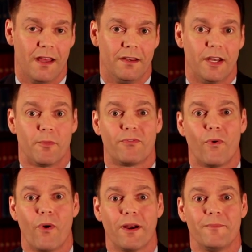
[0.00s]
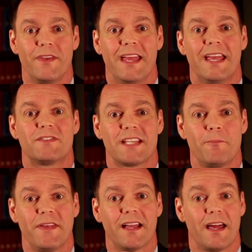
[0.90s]
Number 4, if
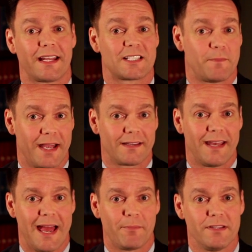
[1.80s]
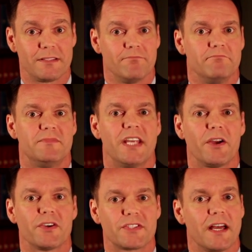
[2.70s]
something unexpected happens,
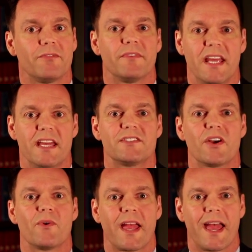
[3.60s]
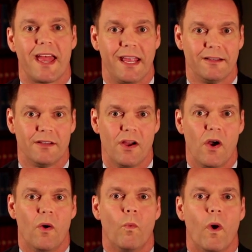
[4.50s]
tell yourself it's okay.
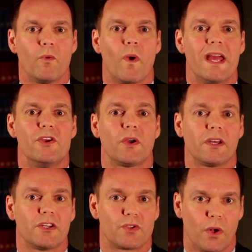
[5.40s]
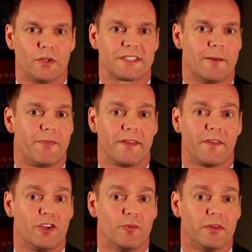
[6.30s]
One way you can control something
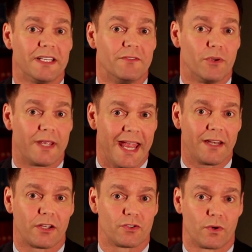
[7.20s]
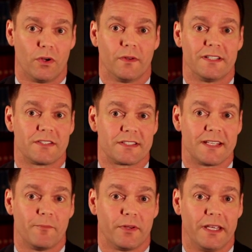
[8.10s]
that you believe you can't control is to
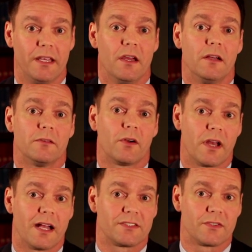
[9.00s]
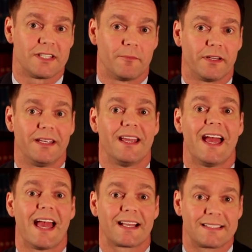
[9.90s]
simply, or not so simply,
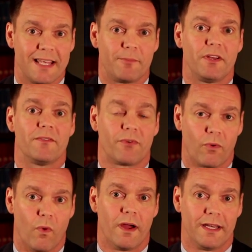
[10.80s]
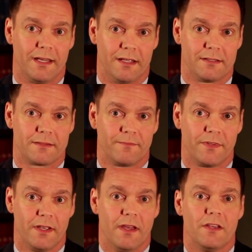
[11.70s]
accept it for what it is.
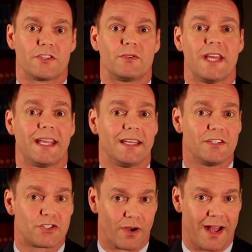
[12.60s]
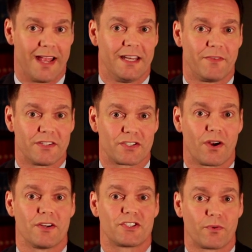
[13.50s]
So take it in stride if it
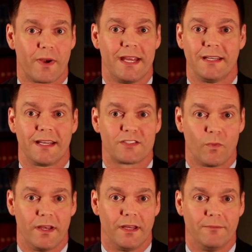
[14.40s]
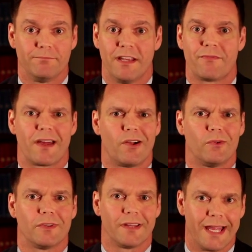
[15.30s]
starts to rain and gets windy, if that
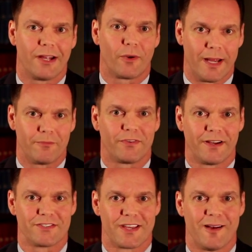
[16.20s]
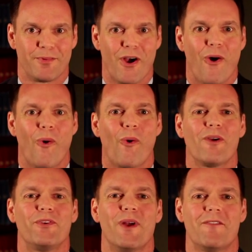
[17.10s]
old leg cramp flares up, or
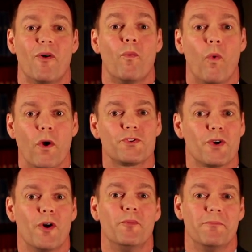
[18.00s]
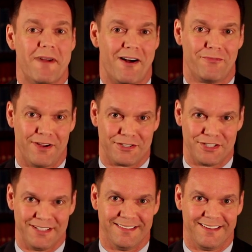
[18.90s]
if you have a wardrobe
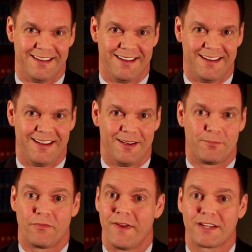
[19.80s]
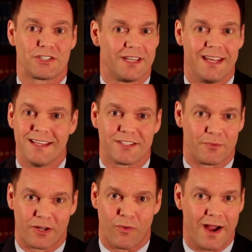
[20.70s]
malfunction. Perfection isn't
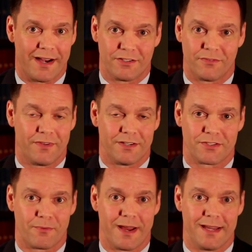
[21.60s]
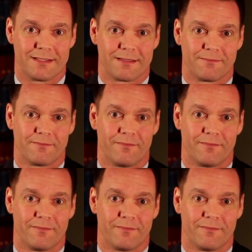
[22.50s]
required to finish the race.